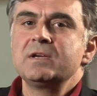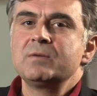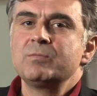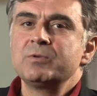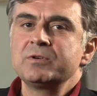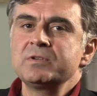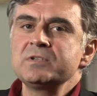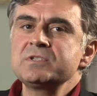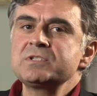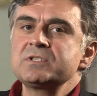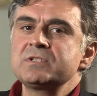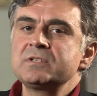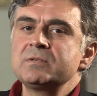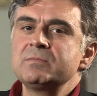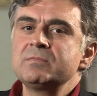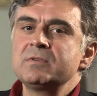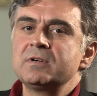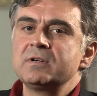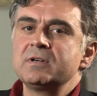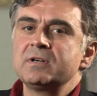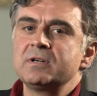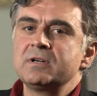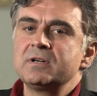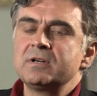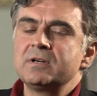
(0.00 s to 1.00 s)
What is
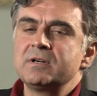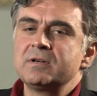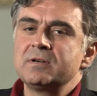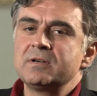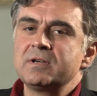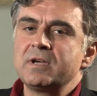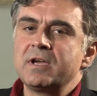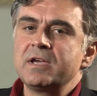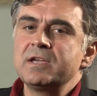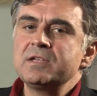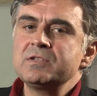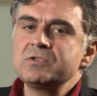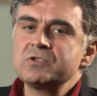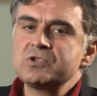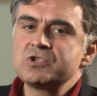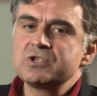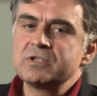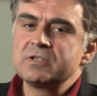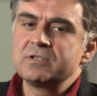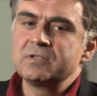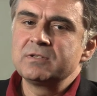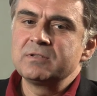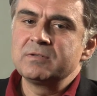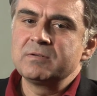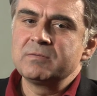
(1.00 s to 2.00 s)
the
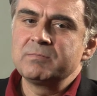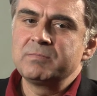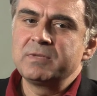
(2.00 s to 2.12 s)
engine